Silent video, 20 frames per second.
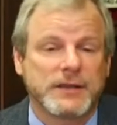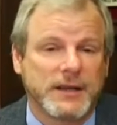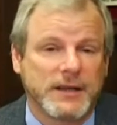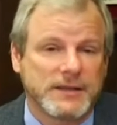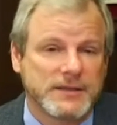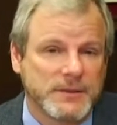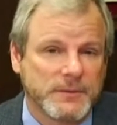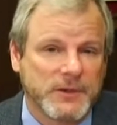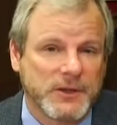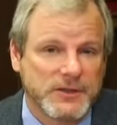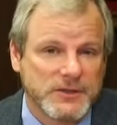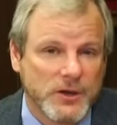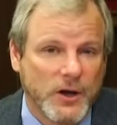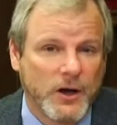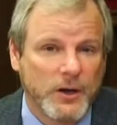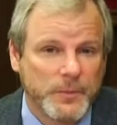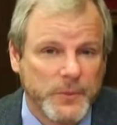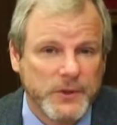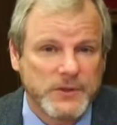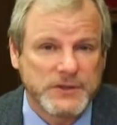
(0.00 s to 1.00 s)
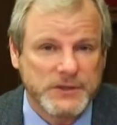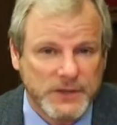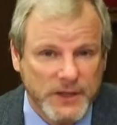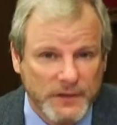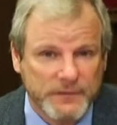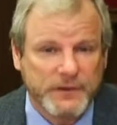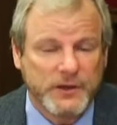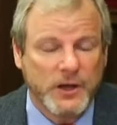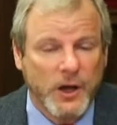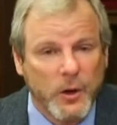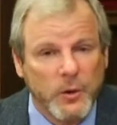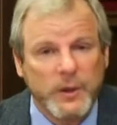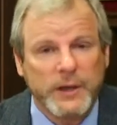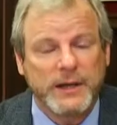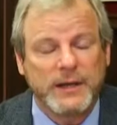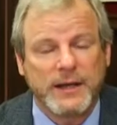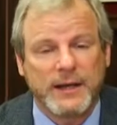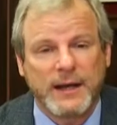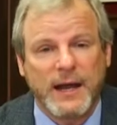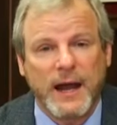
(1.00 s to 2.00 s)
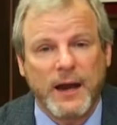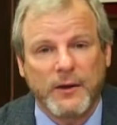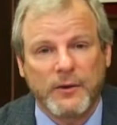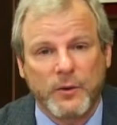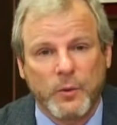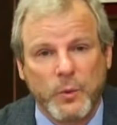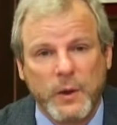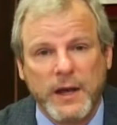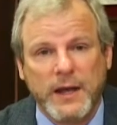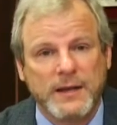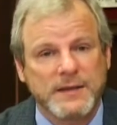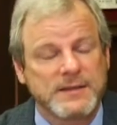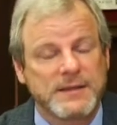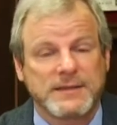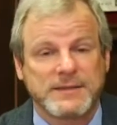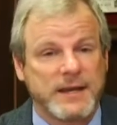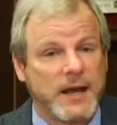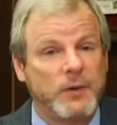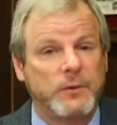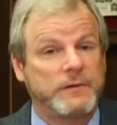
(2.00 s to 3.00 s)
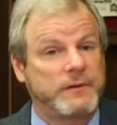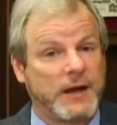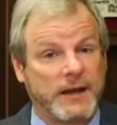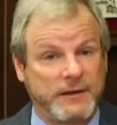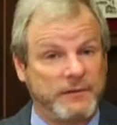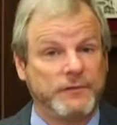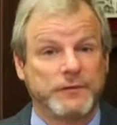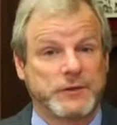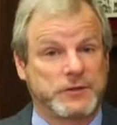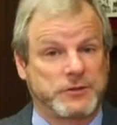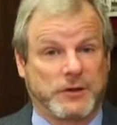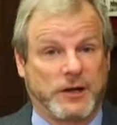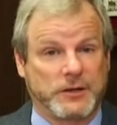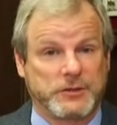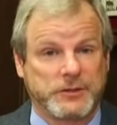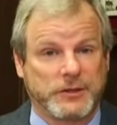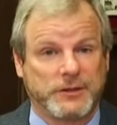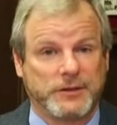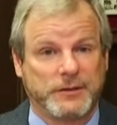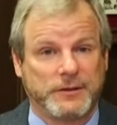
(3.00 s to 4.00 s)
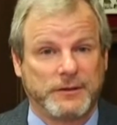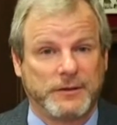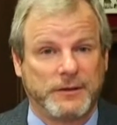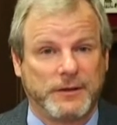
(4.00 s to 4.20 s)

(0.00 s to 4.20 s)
to get some of this ARPA stuff going and out of the way, is because now we've got infrastructure.